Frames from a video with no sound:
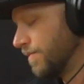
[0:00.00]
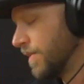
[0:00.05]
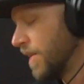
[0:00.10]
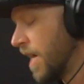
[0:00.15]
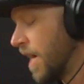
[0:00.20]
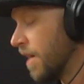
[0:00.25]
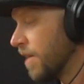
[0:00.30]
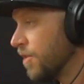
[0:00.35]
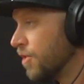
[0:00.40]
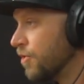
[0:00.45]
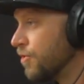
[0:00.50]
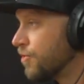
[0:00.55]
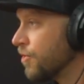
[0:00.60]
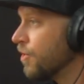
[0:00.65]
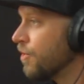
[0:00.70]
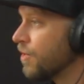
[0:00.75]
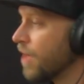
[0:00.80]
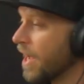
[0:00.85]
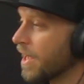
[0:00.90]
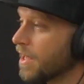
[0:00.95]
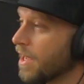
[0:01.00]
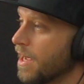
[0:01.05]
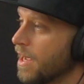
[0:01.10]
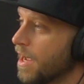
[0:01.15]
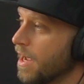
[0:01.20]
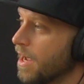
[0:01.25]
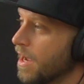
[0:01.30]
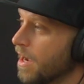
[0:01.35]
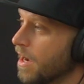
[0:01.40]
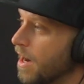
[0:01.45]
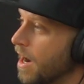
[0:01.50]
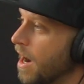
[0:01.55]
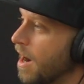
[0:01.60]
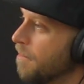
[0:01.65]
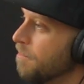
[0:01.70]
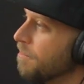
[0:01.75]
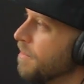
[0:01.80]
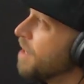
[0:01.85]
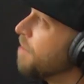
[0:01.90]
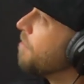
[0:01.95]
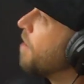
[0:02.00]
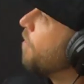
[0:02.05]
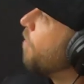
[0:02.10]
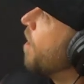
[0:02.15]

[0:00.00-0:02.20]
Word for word: Yeah, you do. Like, um, me and my